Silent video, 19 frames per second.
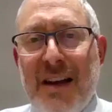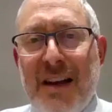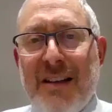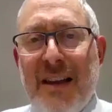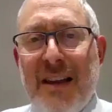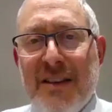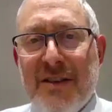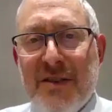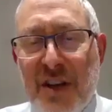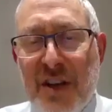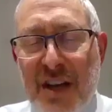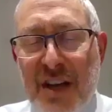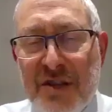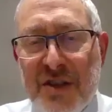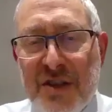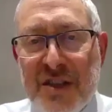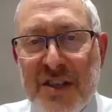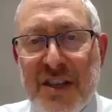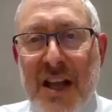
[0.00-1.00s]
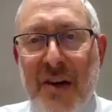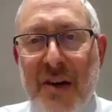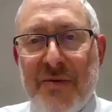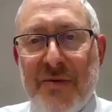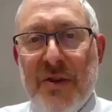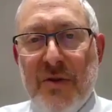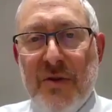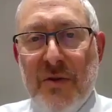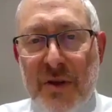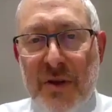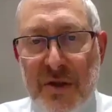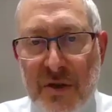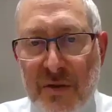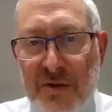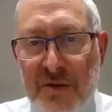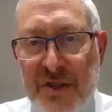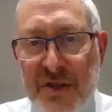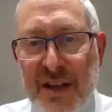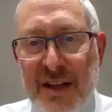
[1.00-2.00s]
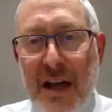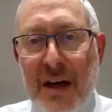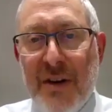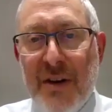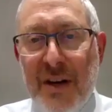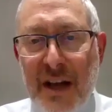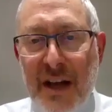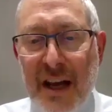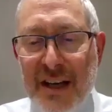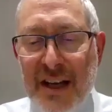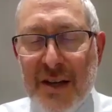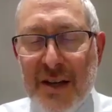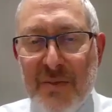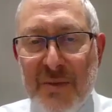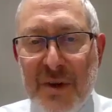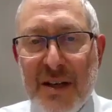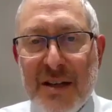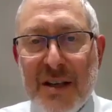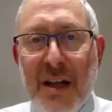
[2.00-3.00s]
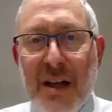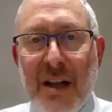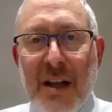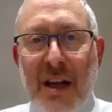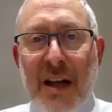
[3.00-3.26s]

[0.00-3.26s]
Get the kitchen staff to do it. You sit down and eat meat.